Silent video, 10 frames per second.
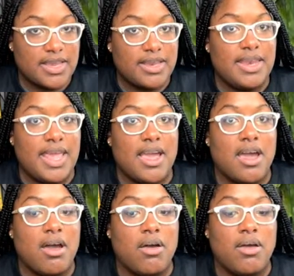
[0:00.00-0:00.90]

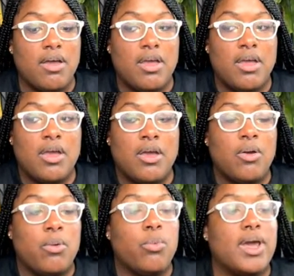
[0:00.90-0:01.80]
Now,
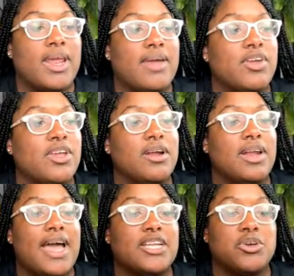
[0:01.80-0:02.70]
whatever your
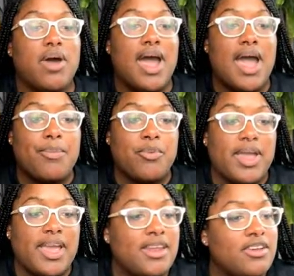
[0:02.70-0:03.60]
logical
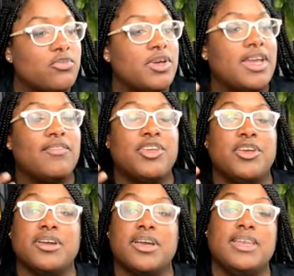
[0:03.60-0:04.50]
operators, whatever
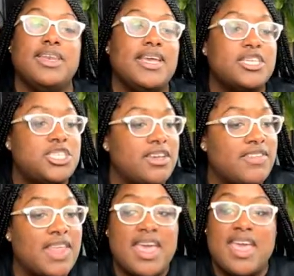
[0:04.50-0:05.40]
your conditions,
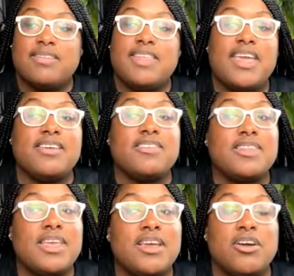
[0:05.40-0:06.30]
they can
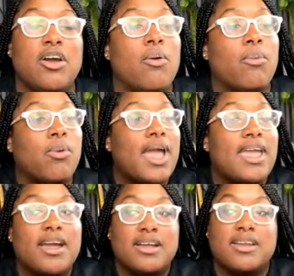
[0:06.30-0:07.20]
still go
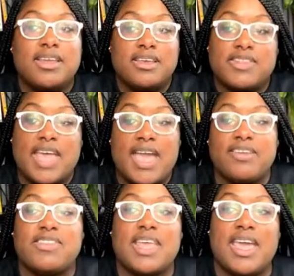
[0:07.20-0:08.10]
right under this. I
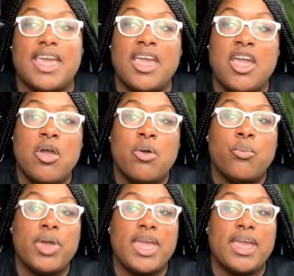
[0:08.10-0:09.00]
can say
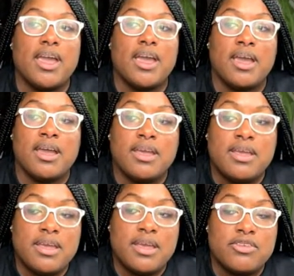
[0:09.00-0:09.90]
where
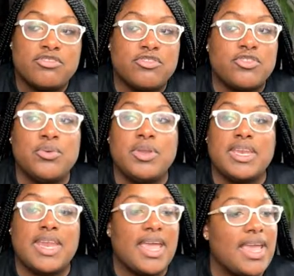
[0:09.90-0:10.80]
student
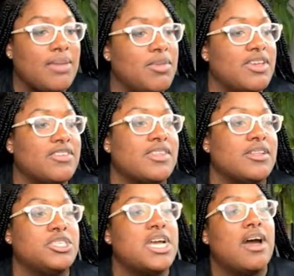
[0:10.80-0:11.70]
name is
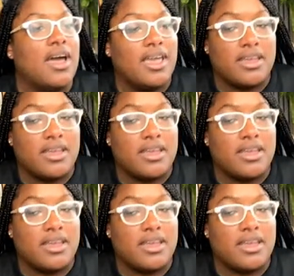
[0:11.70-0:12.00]
John,